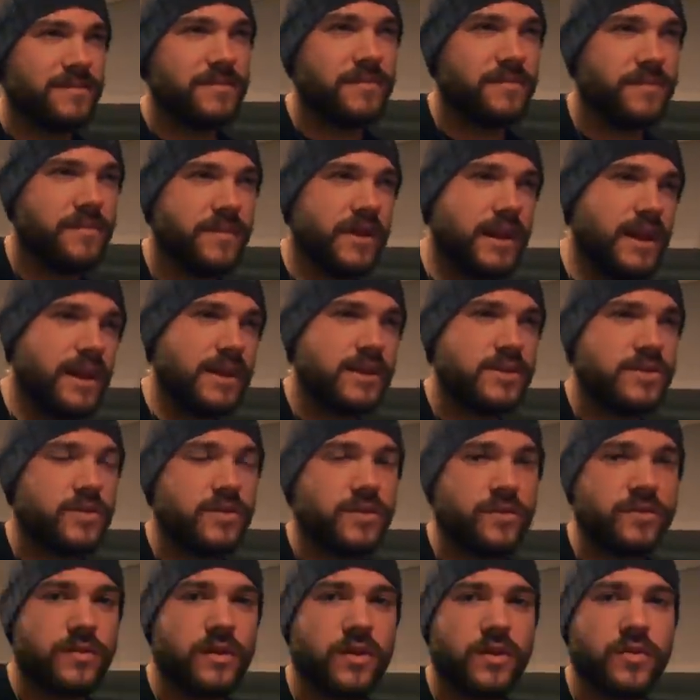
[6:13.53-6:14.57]
feeling
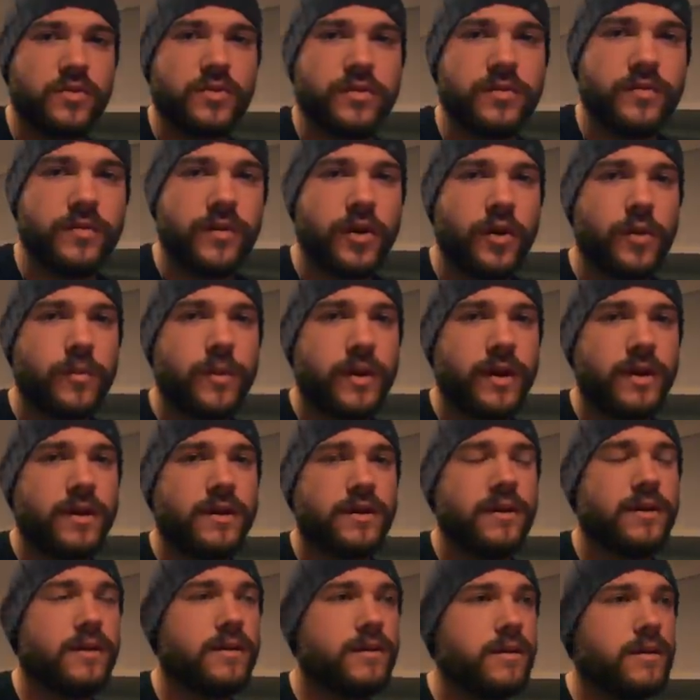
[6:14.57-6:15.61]
sort of
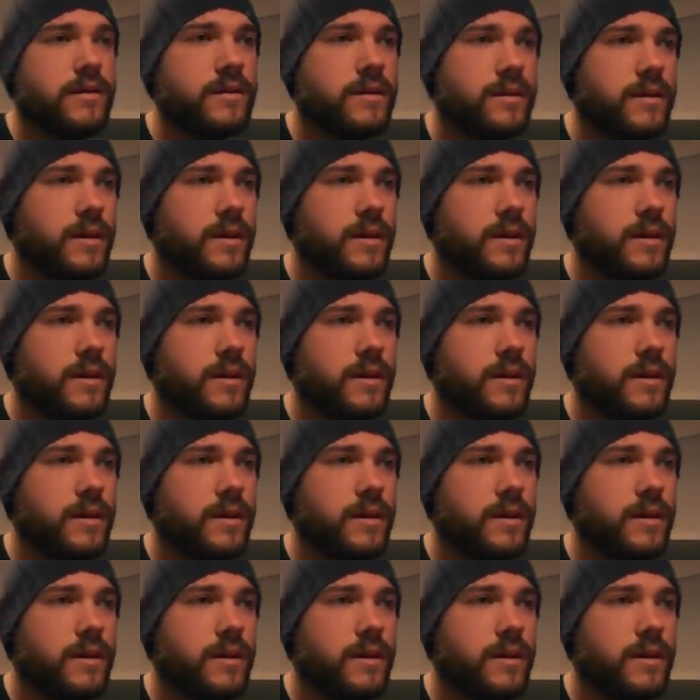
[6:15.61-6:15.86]
claustrophobic and,